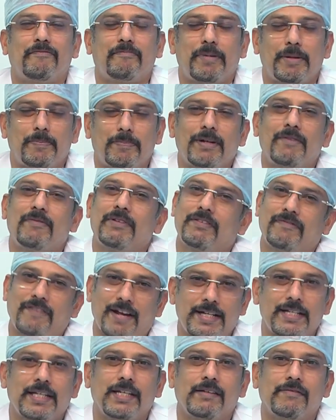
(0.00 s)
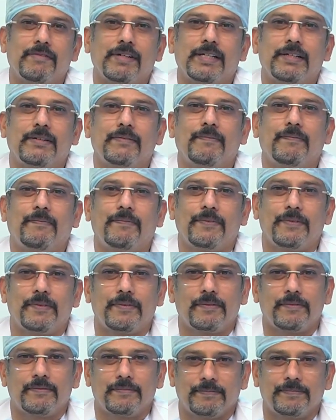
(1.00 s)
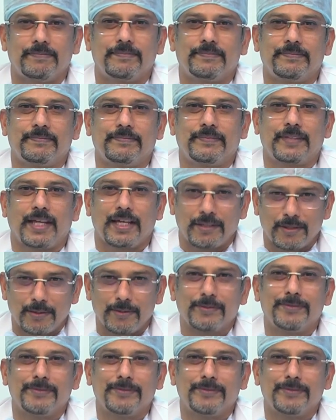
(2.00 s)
people with fatty liver. Thank